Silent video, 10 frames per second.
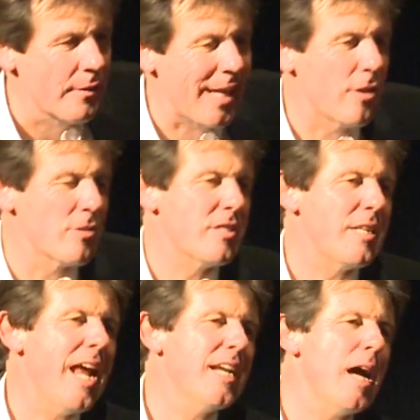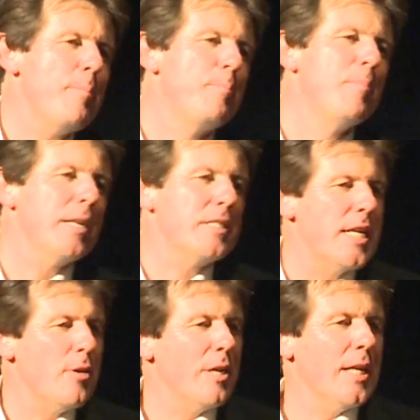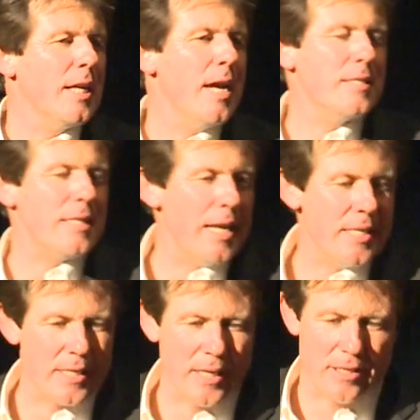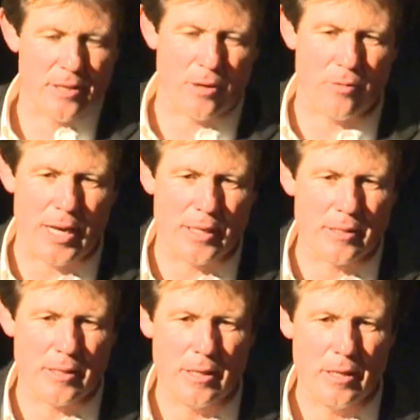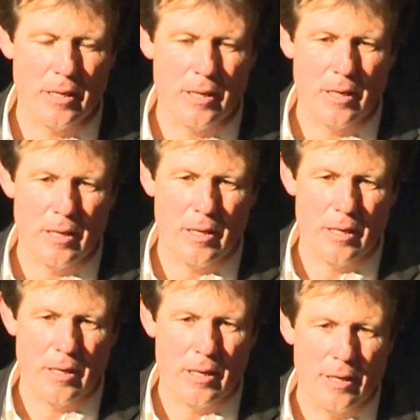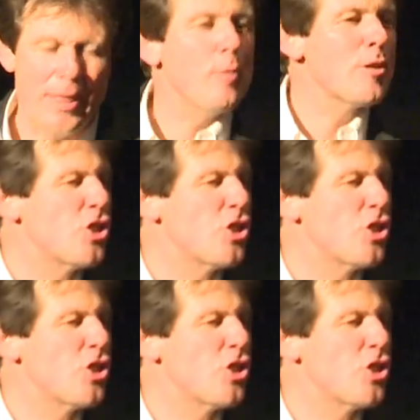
they could stand up militarily against Alexander the Great. They were